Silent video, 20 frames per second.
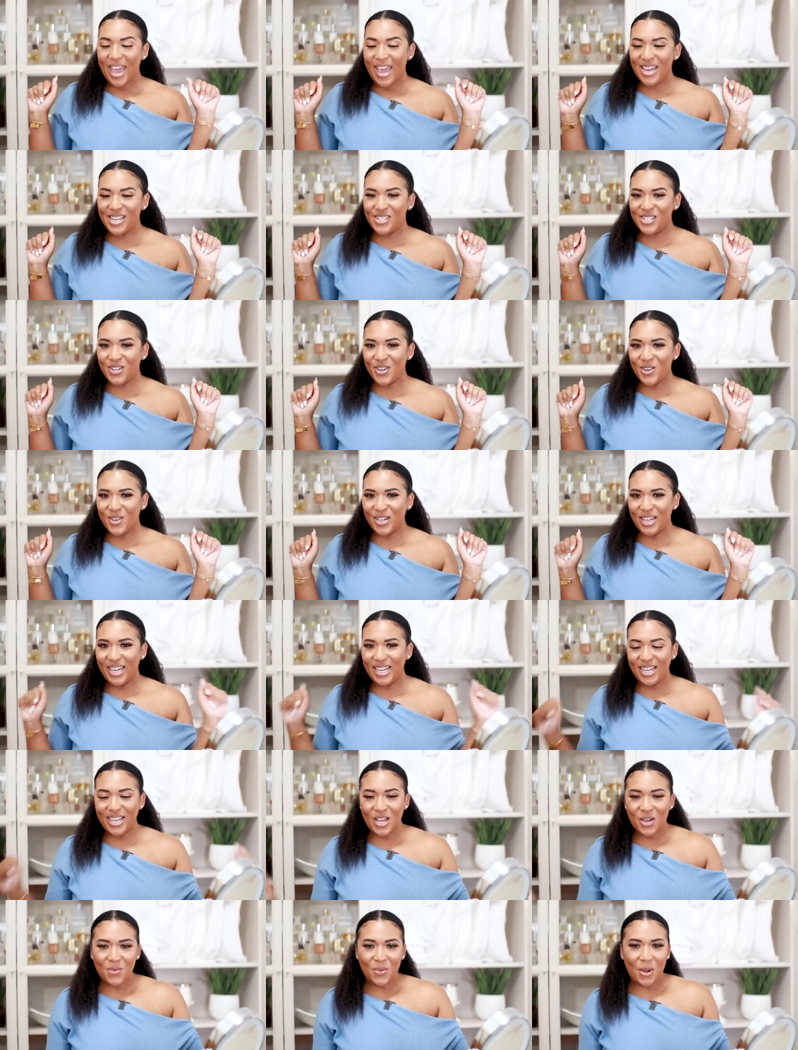Hey, it's your girl
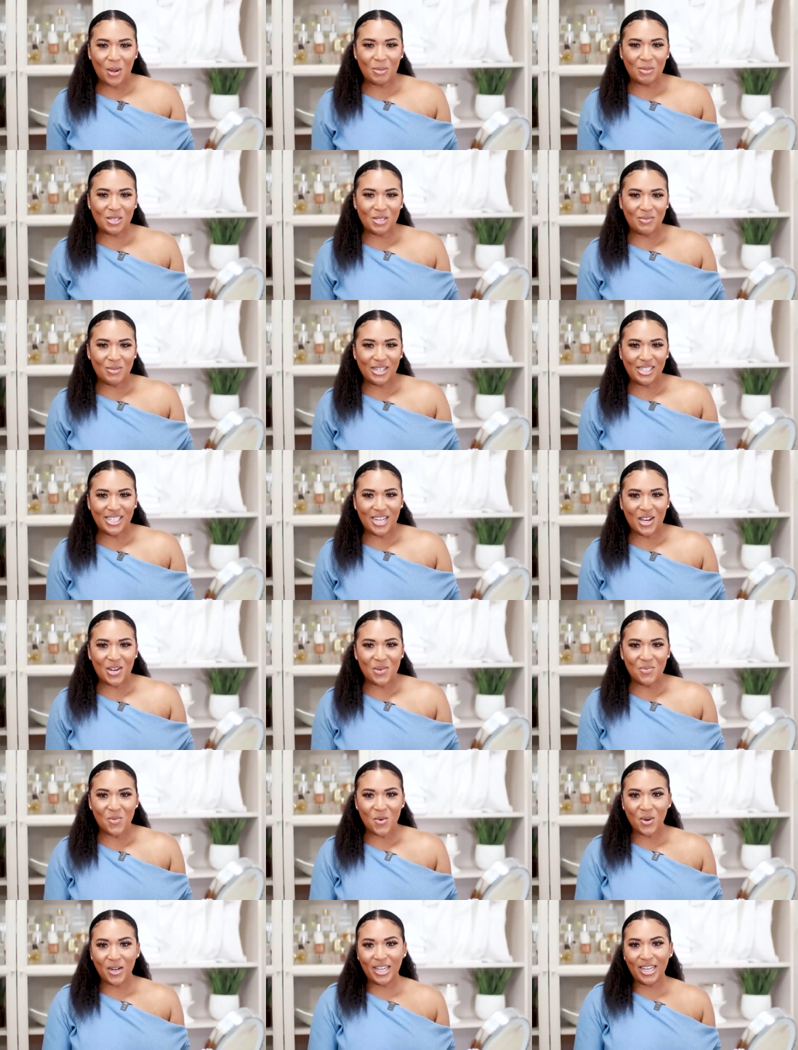Keta, and welcome to my channel,
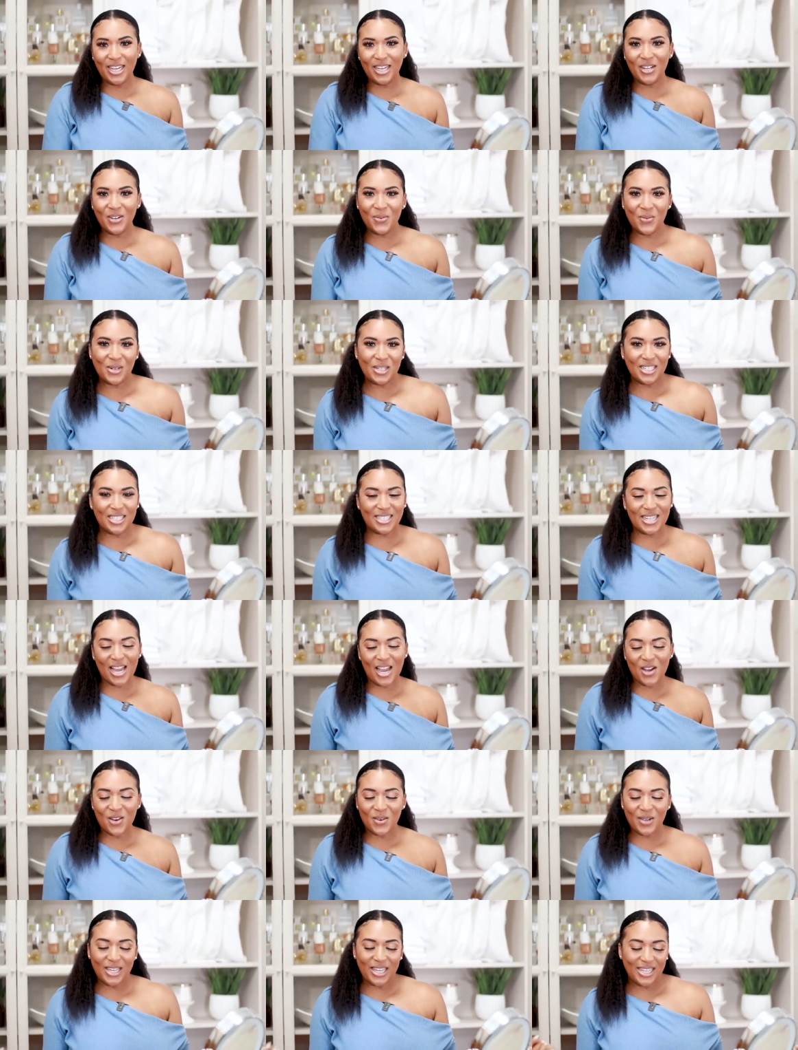More Keta, where
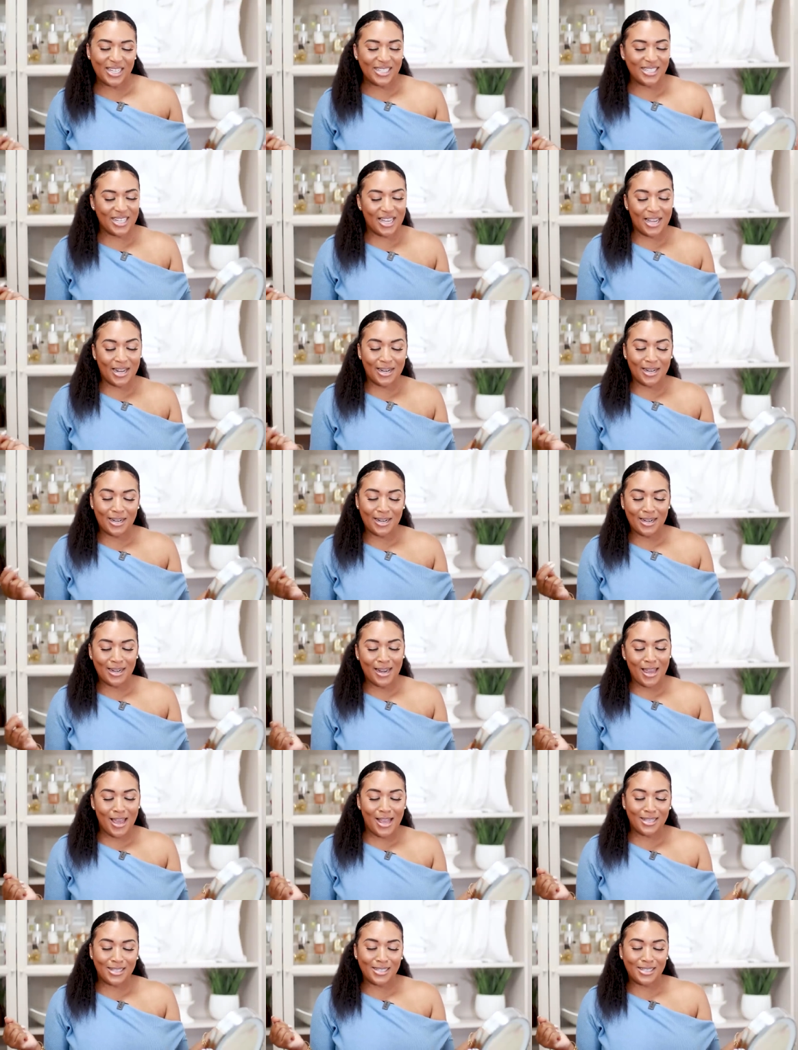style is uh,
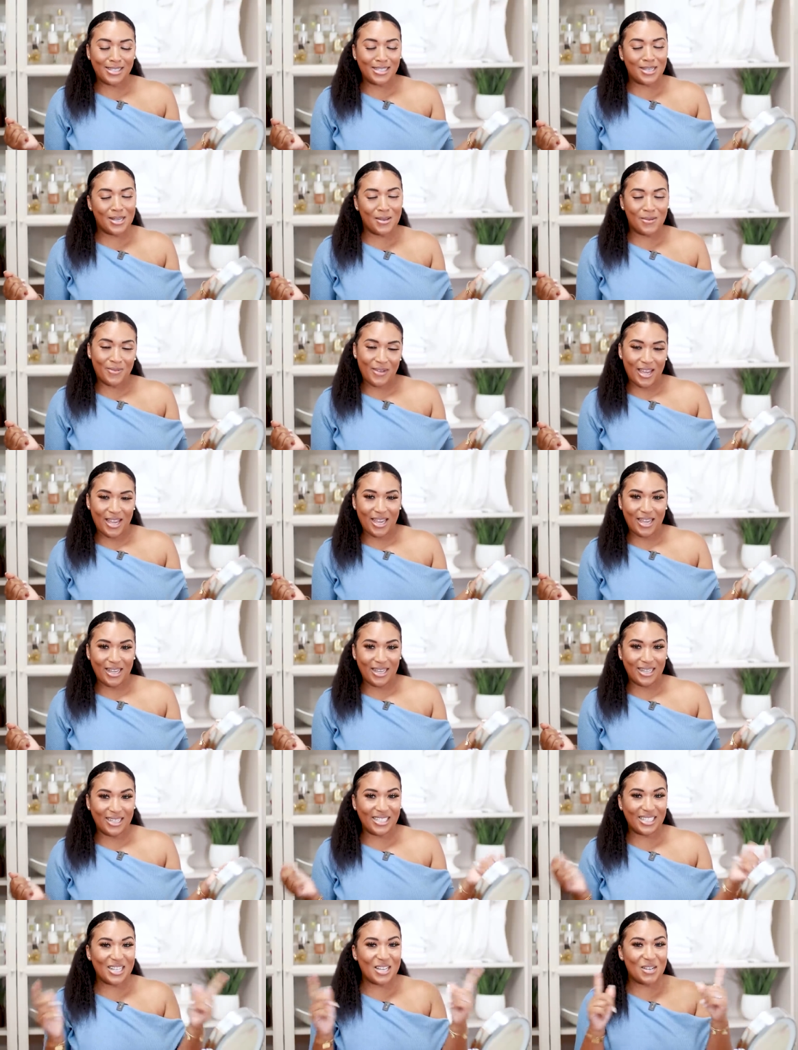not
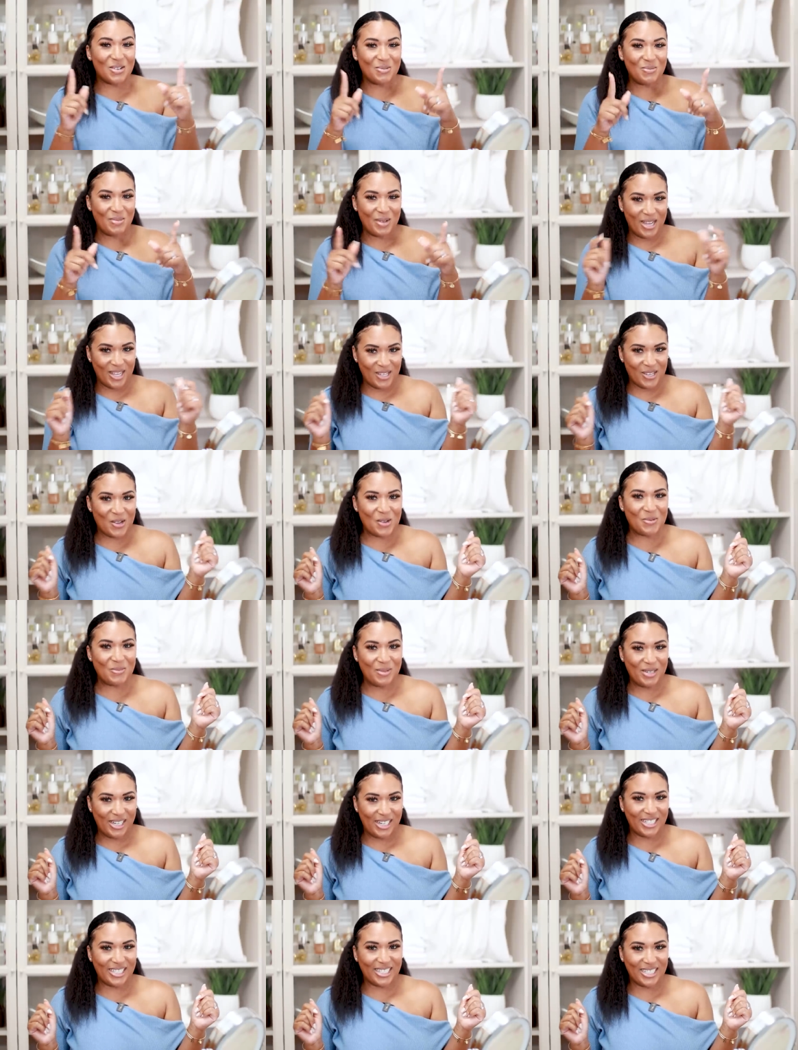defined by your
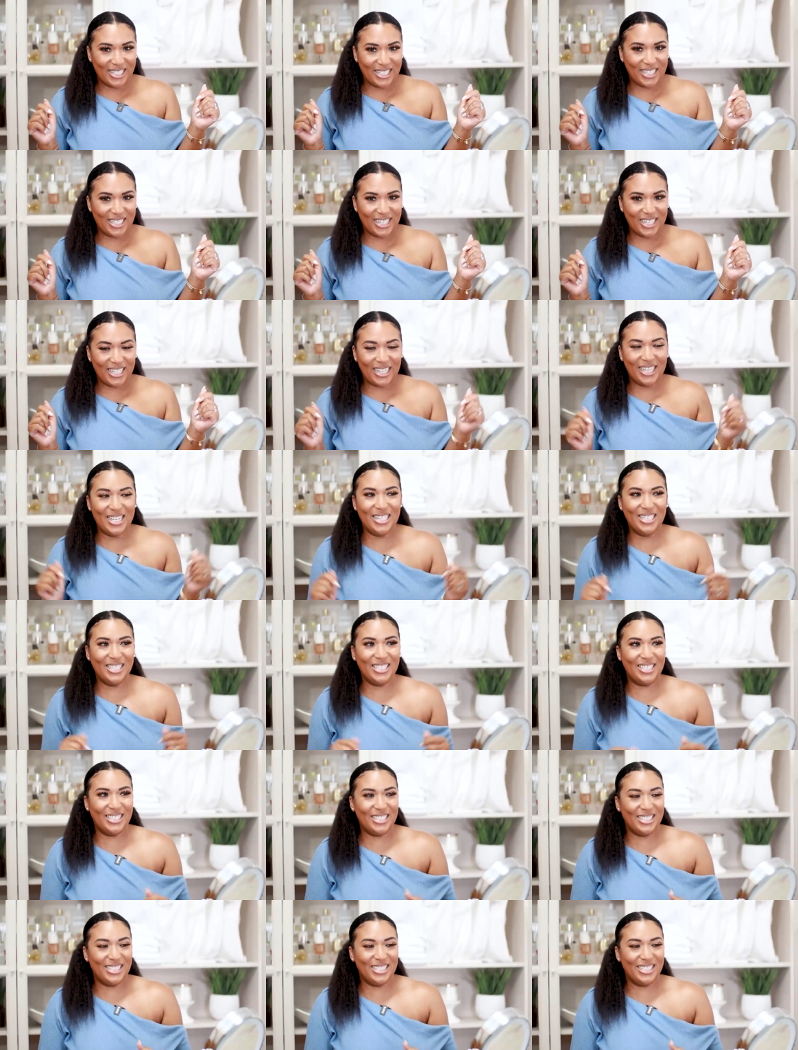budget, honey.